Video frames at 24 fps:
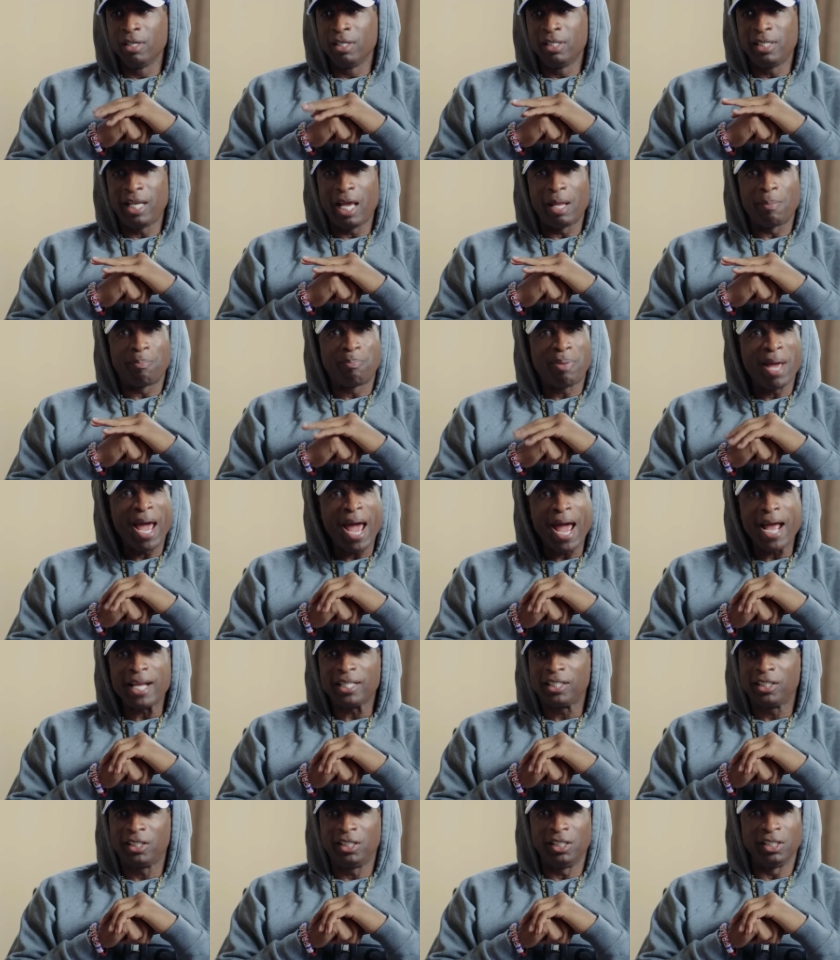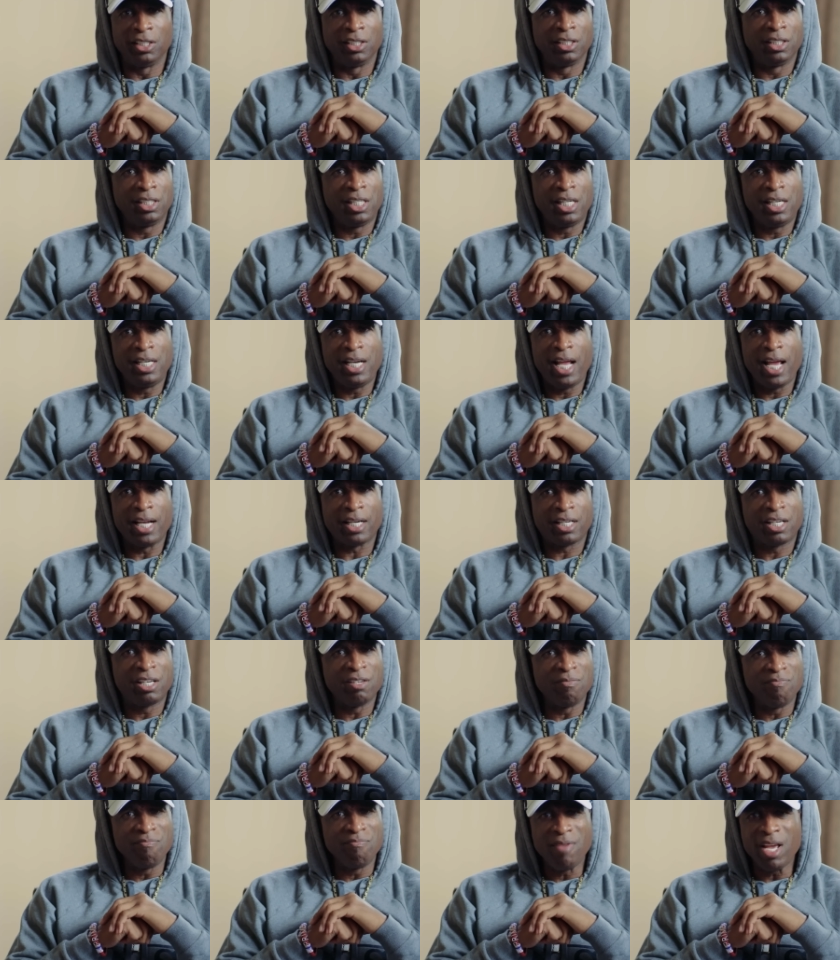that passion and that
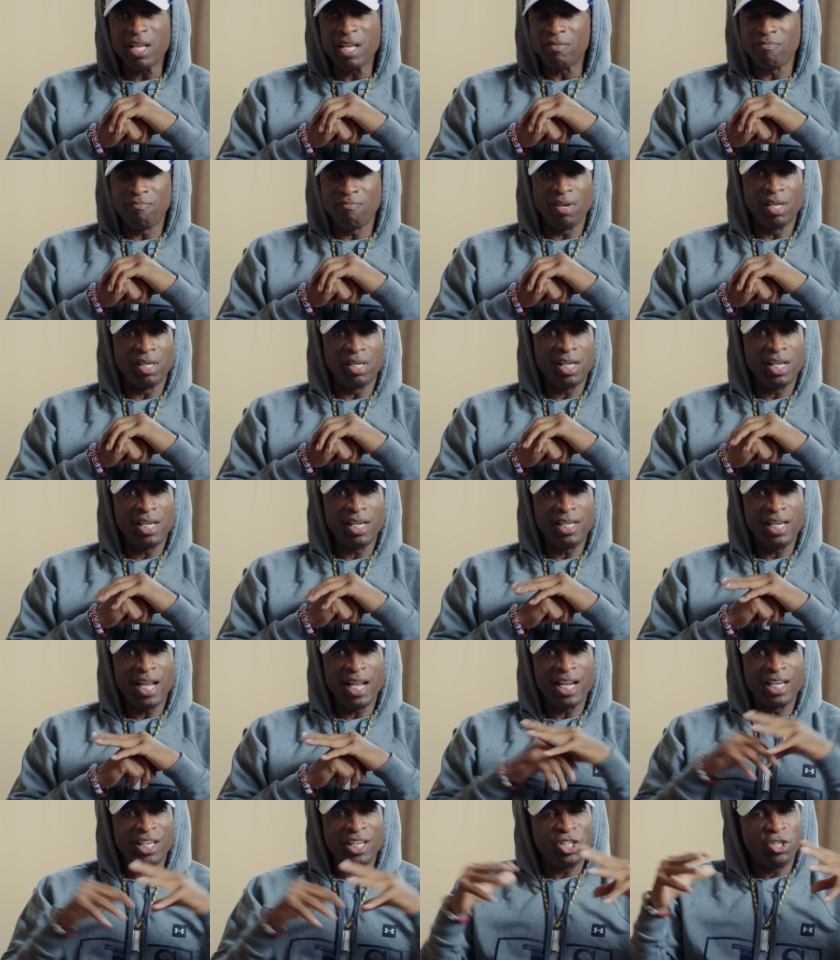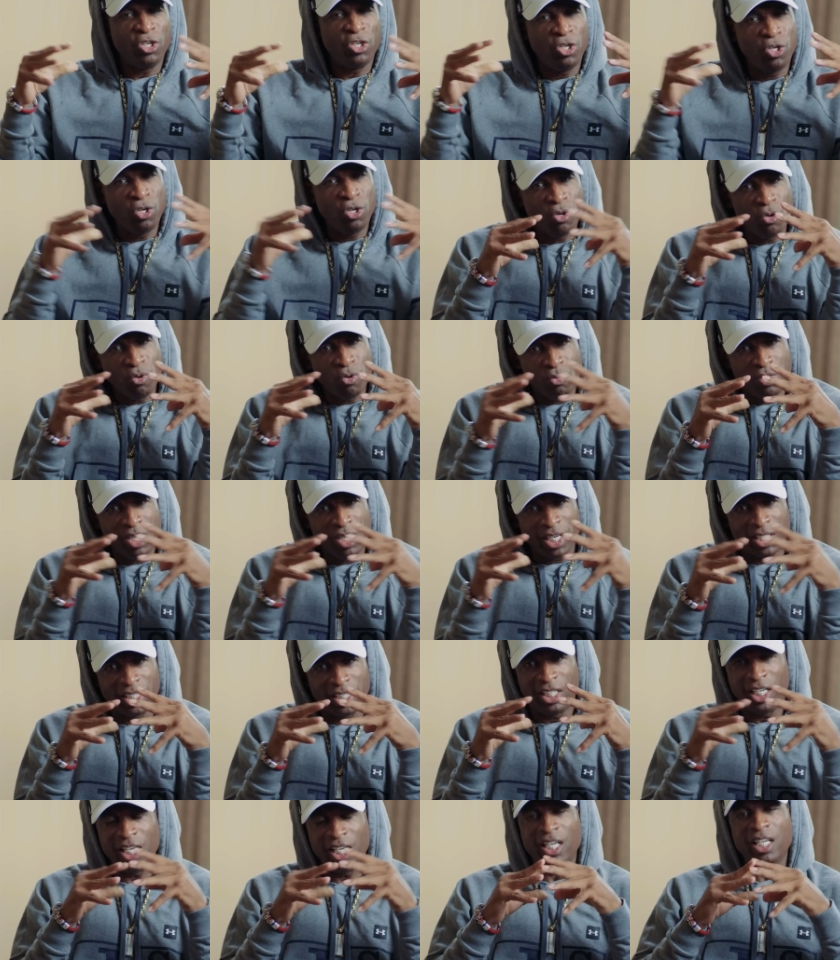commitment and that
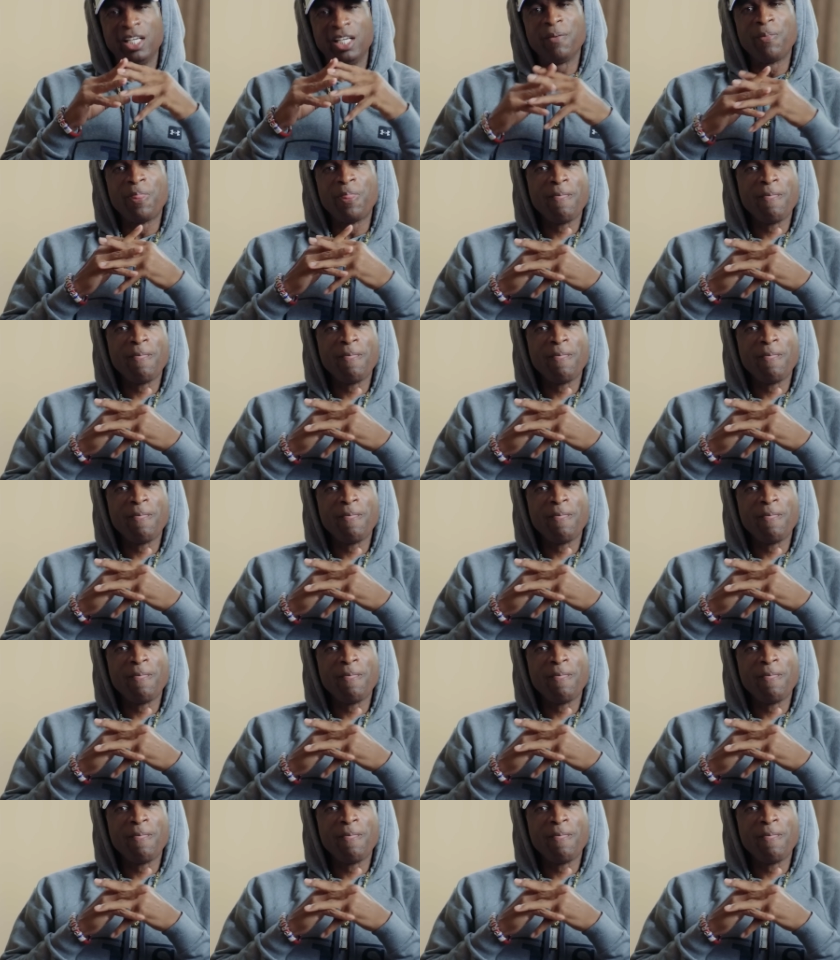unity